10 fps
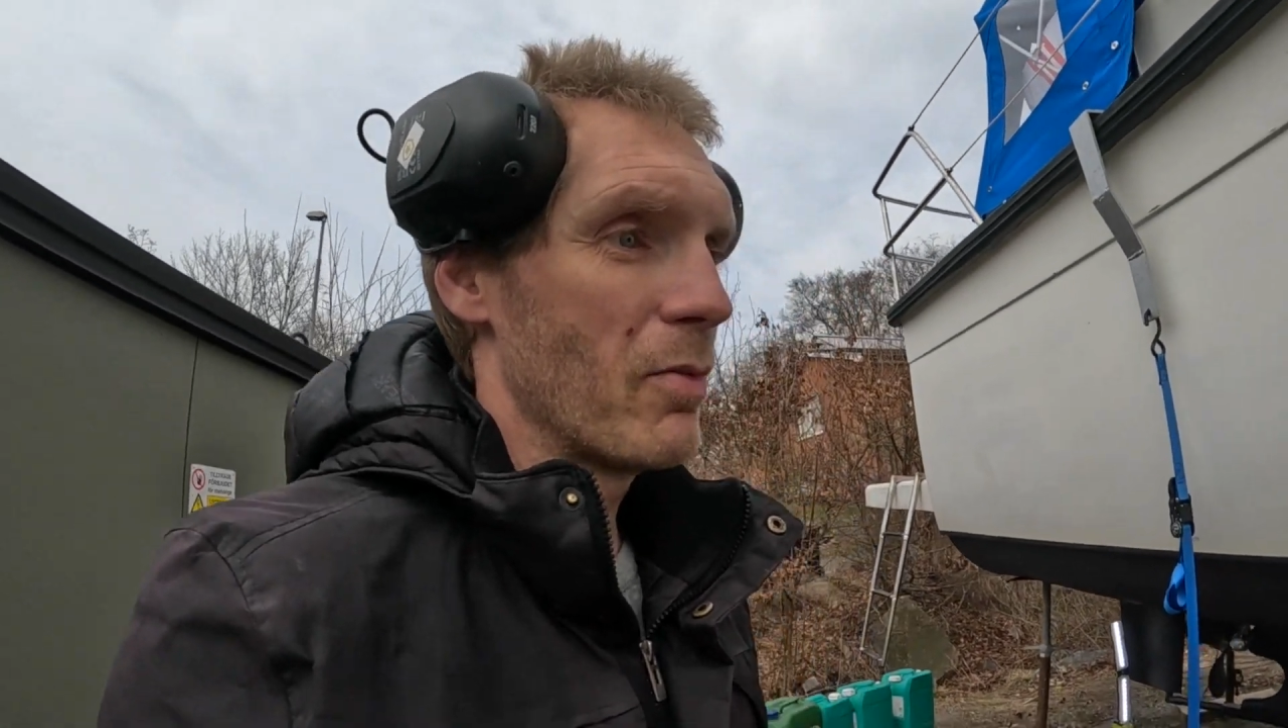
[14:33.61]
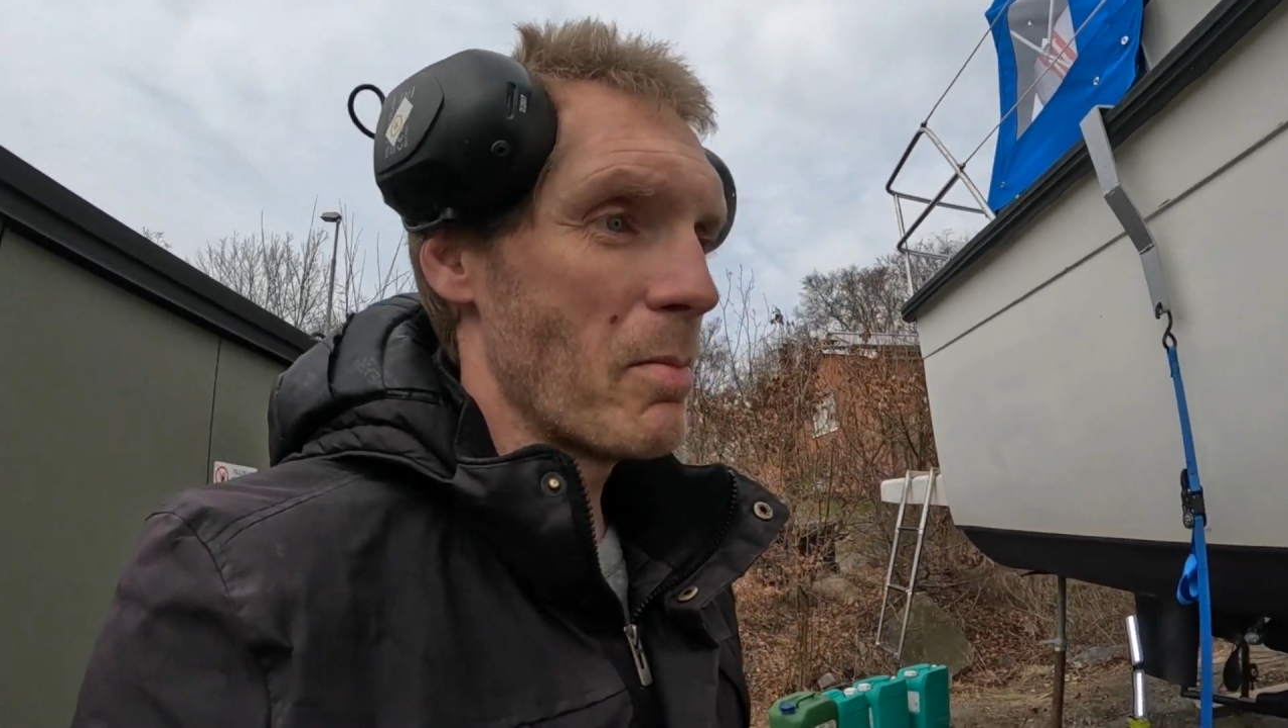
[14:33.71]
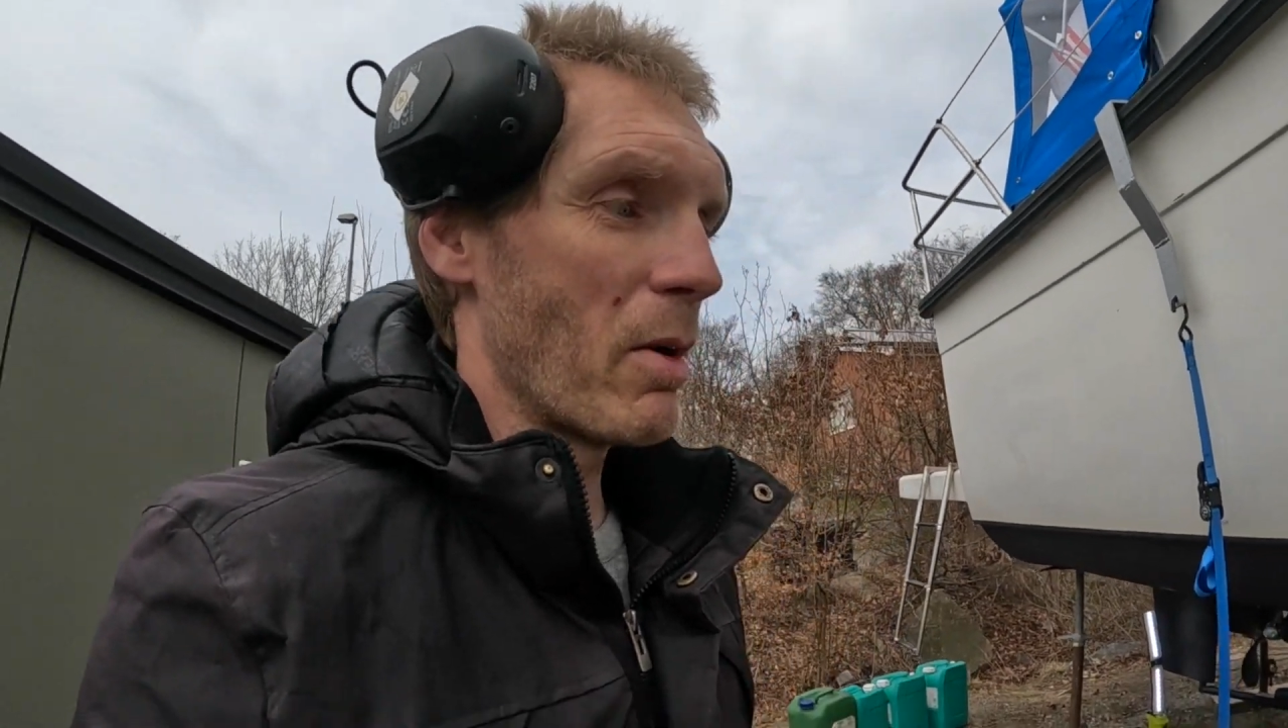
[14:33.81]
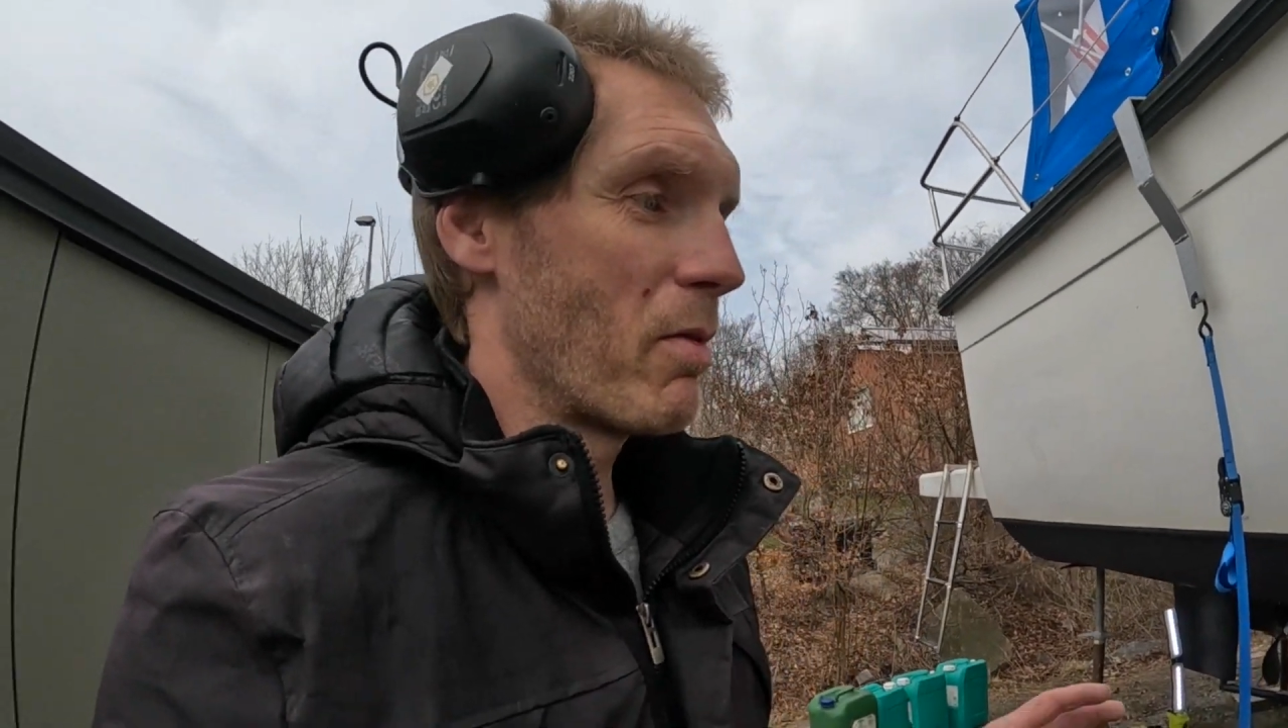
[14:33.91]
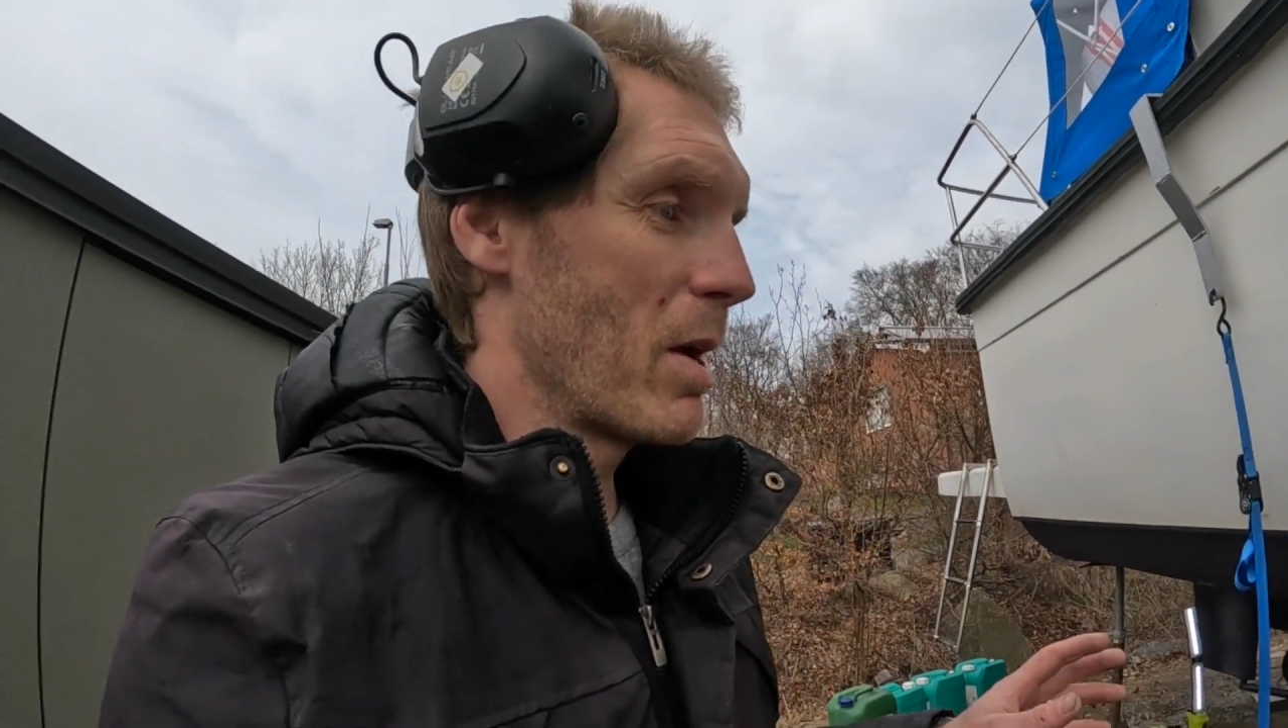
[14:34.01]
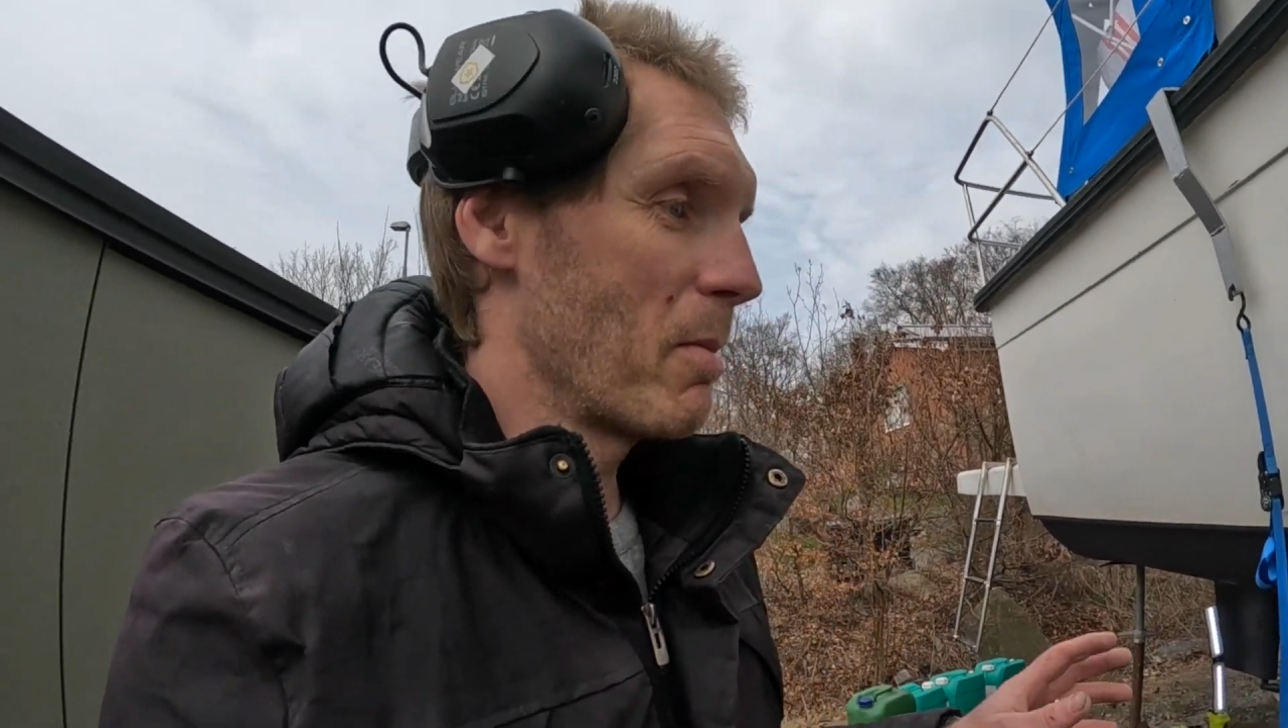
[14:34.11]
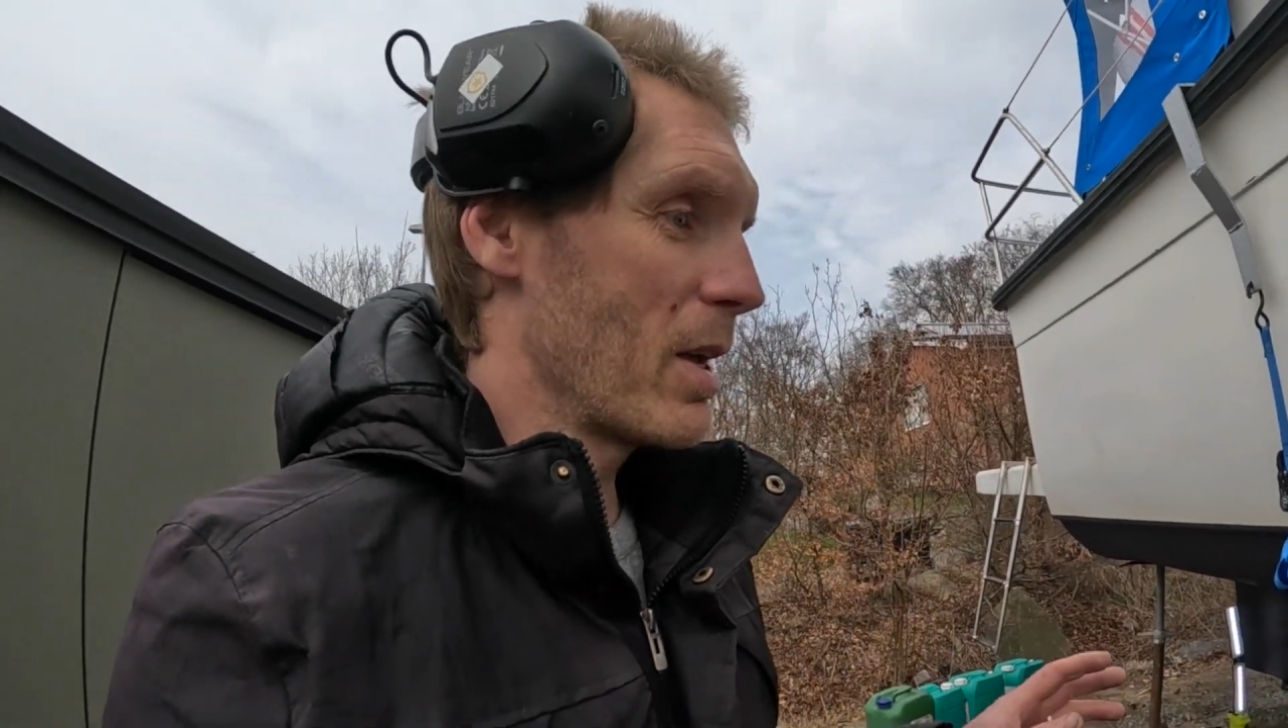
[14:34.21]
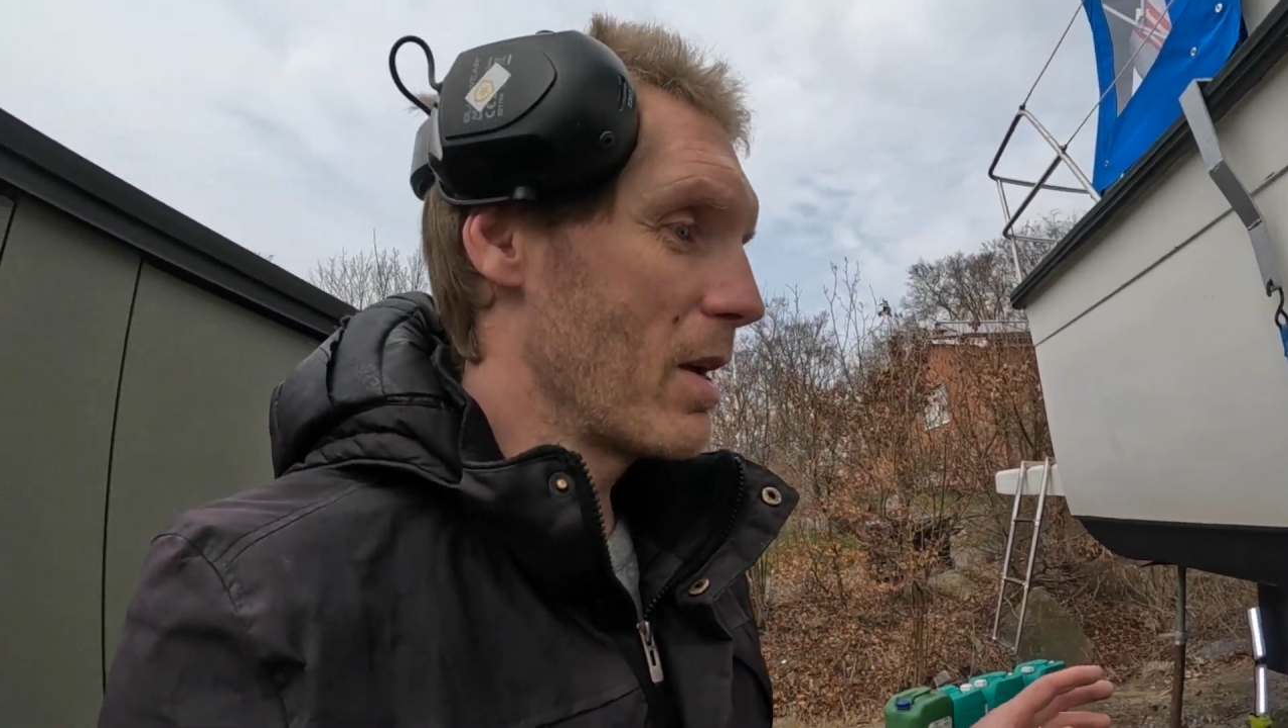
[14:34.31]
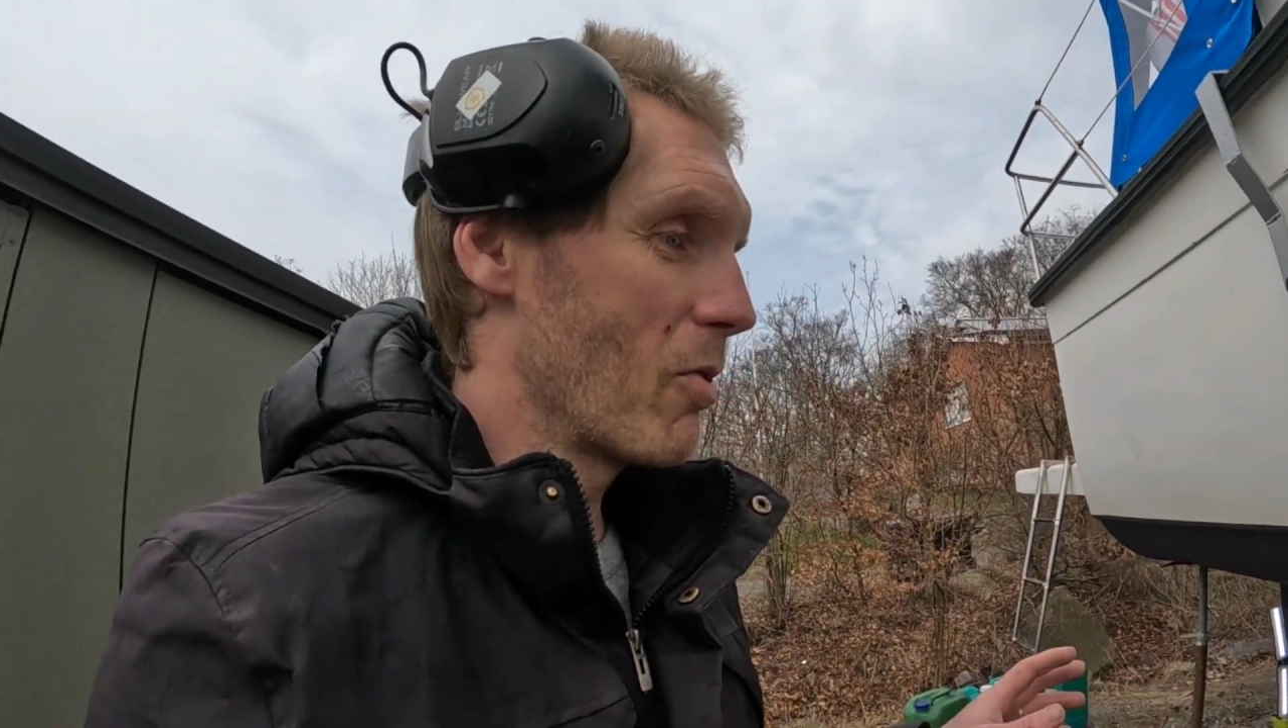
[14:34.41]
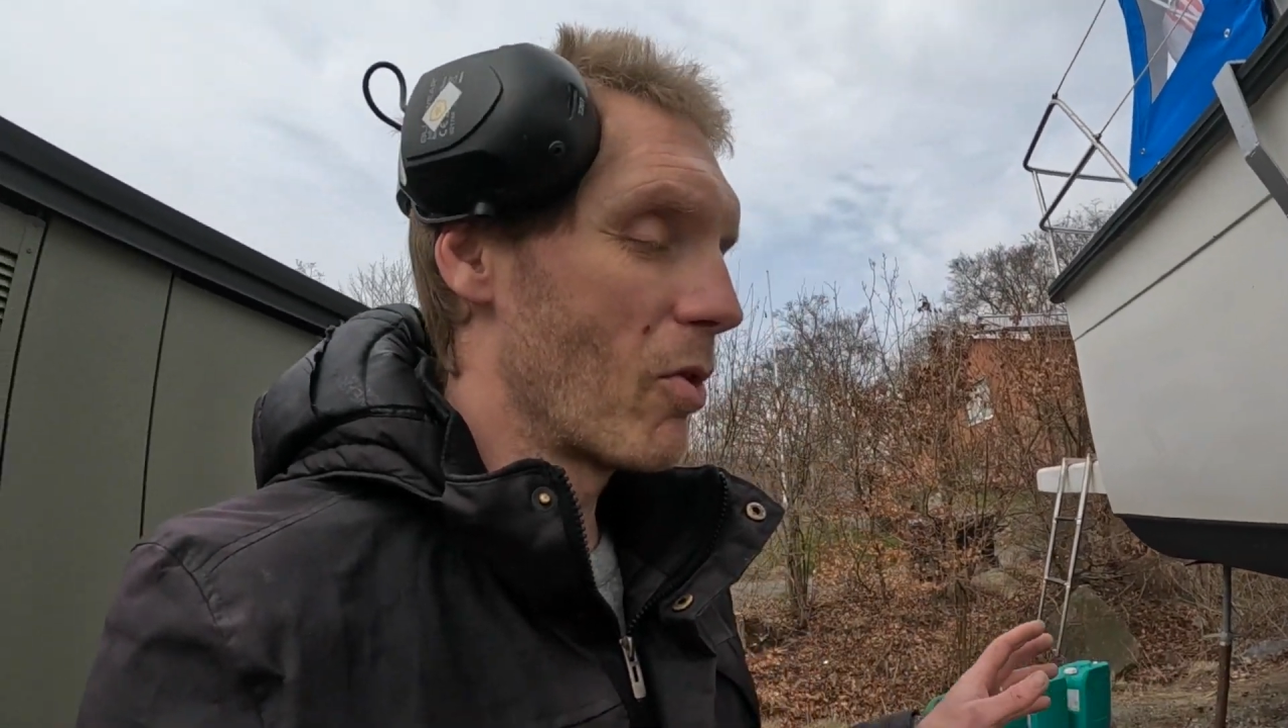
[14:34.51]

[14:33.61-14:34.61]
my family,